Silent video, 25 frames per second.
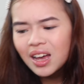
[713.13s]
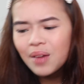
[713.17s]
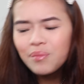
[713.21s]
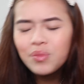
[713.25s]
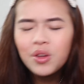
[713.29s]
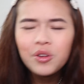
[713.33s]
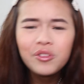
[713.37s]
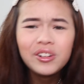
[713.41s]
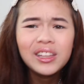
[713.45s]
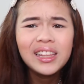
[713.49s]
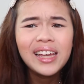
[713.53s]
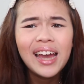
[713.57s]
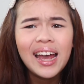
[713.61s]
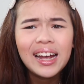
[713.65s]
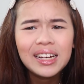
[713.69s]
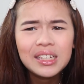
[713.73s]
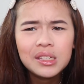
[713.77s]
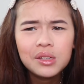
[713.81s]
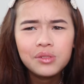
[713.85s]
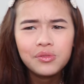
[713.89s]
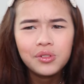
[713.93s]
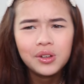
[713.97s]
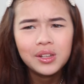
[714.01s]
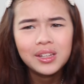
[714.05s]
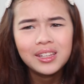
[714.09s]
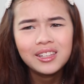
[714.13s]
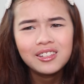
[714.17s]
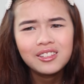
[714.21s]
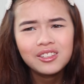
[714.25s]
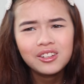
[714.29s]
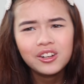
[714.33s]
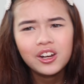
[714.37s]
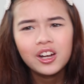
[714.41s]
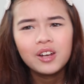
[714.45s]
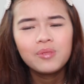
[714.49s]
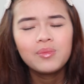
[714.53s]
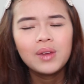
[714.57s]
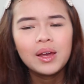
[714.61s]
I'm not really active on
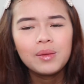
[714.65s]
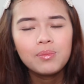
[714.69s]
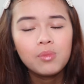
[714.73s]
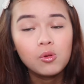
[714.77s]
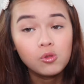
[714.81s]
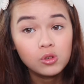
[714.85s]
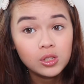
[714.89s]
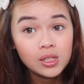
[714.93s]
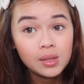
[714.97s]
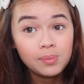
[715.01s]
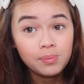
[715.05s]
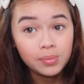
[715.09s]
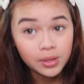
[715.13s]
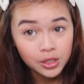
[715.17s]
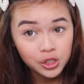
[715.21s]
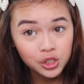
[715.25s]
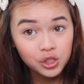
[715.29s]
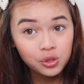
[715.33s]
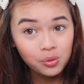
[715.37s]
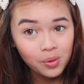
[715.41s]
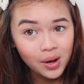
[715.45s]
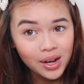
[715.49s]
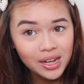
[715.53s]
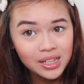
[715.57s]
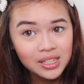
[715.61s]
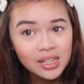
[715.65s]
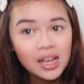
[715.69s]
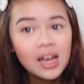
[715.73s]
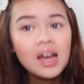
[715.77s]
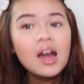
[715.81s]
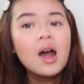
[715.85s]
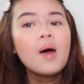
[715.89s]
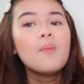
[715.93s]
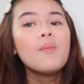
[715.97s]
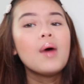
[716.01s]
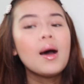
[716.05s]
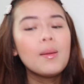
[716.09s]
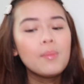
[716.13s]
Instagram, like posting picture-wise,
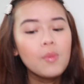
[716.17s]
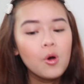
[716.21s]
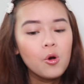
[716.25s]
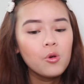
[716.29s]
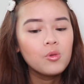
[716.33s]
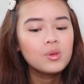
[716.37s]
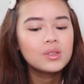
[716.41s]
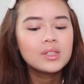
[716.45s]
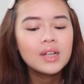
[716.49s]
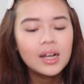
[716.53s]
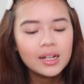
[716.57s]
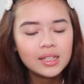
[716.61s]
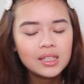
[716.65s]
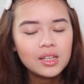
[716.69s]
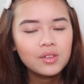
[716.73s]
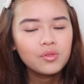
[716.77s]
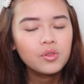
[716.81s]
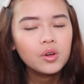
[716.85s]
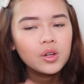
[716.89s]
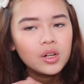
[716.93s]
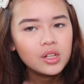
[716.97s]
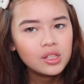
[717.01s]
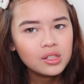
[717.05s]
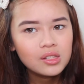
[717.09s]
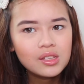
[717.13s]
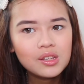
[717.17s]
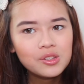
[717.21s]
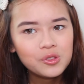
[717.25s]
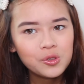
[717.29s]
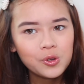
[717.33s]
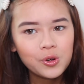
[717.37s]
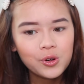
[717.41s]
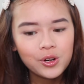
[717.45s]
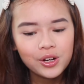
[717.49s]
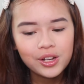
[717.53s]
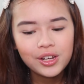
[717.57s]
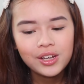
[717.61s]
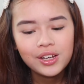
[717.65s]
but I'm always active on Insta
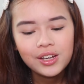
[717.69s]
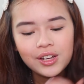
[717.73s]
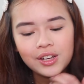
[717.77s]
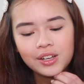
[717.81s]
Story.